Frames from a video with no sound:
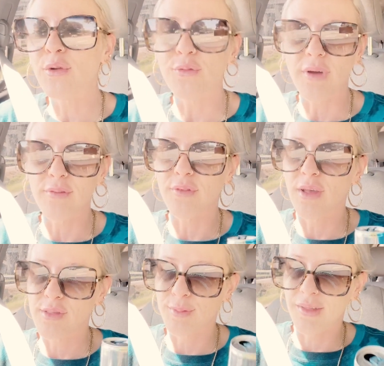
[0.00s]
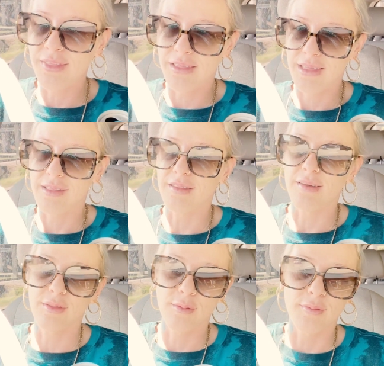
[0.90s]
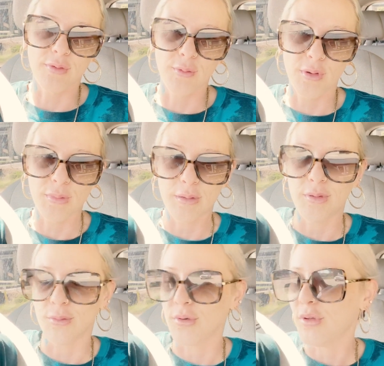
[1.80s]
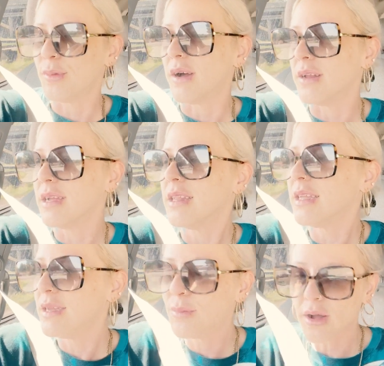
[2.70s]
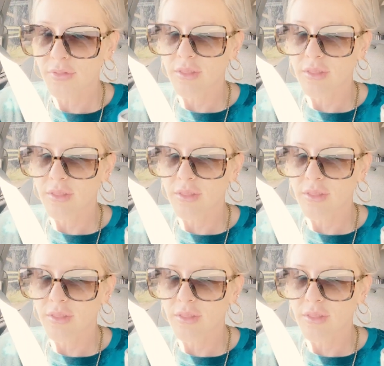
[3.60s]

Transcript: know if I've lost them. I think he's lost them. If you want me to be real about it, he bought